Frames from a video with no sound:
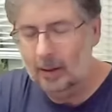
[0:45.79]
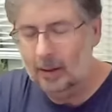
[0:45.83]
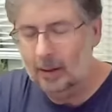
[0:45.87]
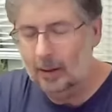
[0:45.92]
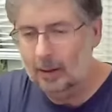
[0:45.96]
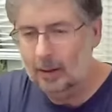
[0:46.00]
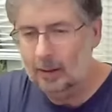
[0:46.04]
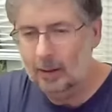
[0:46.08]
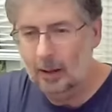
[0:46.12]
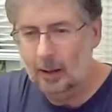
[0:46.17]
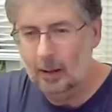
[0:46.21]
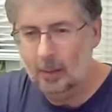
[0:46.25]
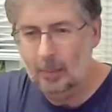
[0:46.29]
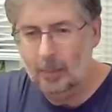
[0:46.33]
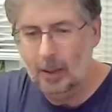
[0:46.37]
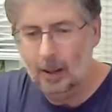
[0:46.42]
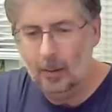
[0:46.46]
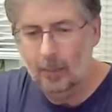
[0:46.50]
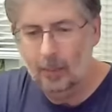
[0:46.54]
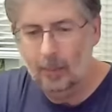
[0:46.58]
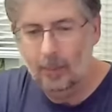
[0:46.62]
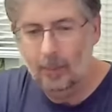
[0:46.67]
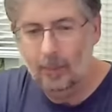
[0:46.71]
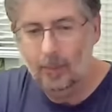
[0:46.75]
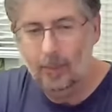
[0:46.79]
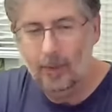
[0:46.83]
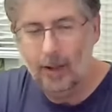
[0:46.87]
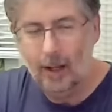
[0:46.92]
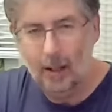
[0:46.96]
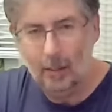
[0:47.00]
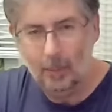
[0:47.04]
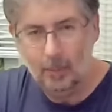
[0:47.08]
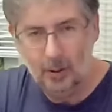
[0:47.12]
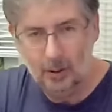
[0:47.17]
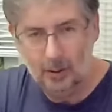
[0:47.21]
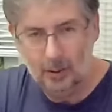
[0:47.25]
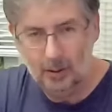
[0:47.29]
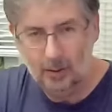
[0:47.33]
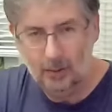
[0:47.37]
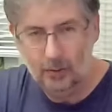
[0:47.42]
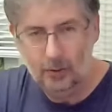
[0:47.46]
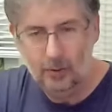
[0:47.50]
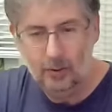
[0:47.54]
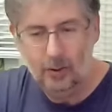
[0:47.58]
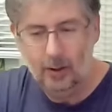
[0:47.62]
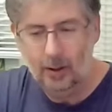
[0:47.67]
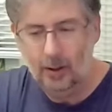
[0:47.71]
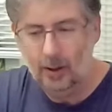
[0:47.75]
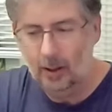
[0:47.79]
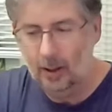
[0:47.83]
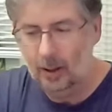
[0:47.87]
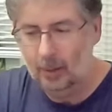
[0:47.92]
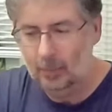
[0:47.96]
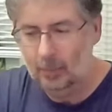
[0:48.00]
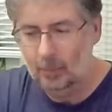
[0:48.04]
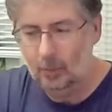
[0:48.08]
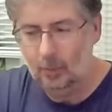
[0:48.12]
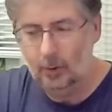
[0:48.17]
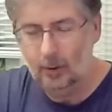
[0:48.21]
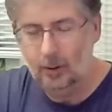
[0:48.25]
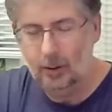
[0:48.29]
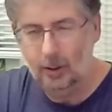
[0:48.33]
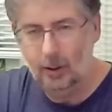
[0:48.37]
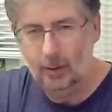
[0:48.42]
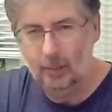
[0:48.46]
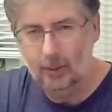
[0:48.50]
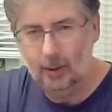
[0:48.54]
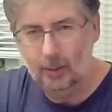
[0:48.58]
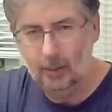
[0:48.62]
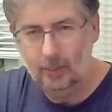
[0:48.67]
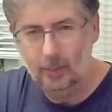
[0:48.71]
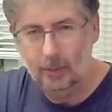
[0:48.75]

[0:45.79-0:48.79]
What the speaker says: It came out fabulous. Absolutely love it.